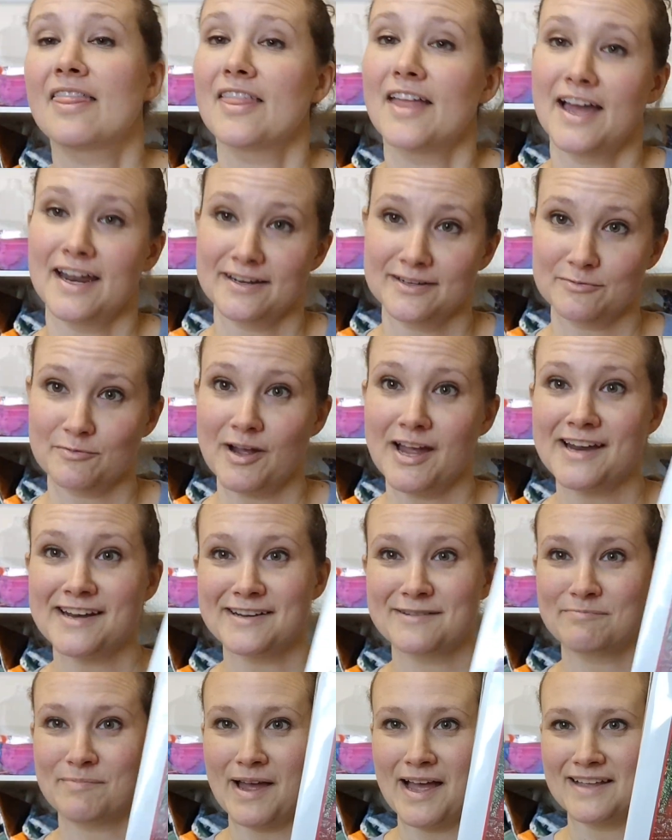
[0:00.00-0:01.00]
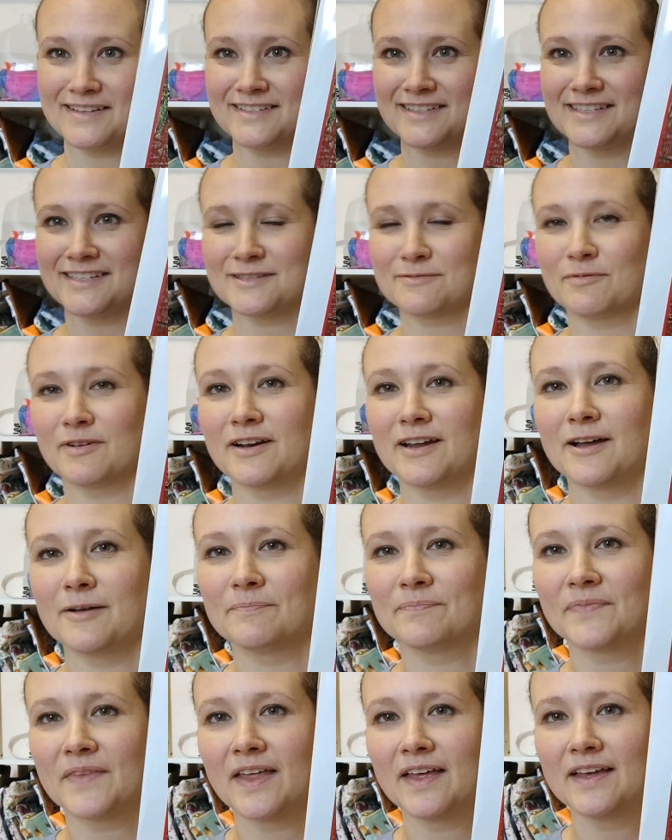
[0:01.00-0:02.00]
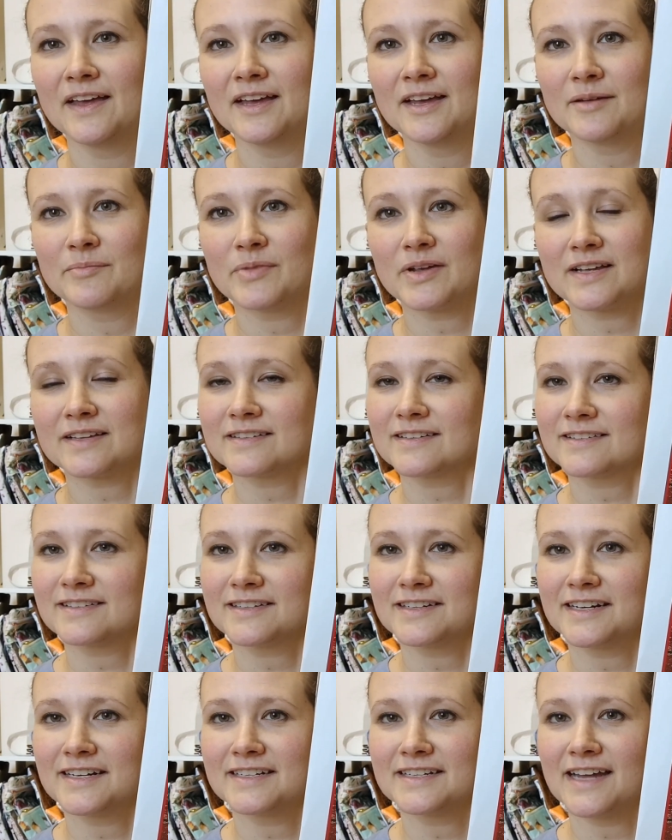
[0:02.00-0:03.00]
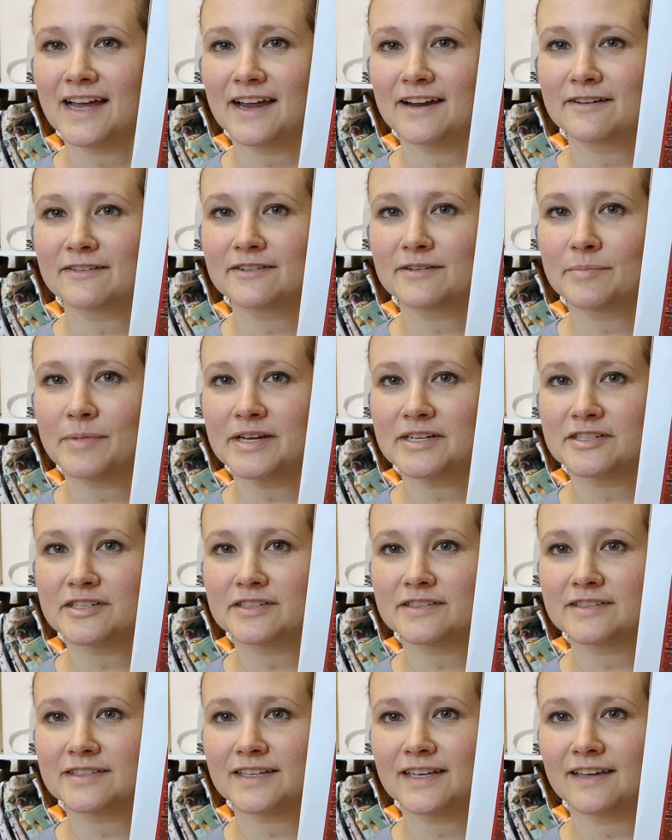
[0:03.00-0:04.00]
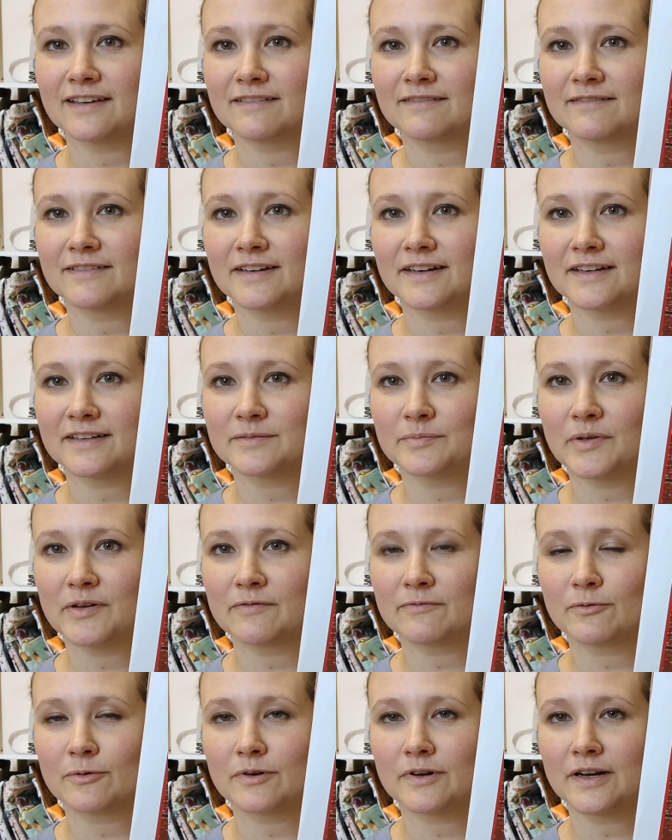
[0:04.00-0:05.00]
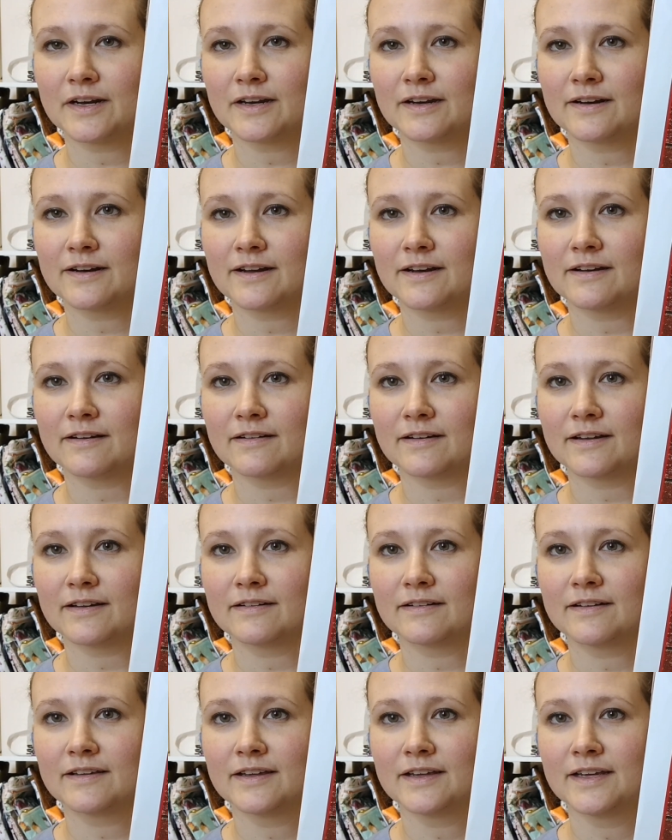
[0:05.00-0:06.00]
That is why I didn't pass this one up, because it's an entire Dimensions kit, and I spent $4.99 on it.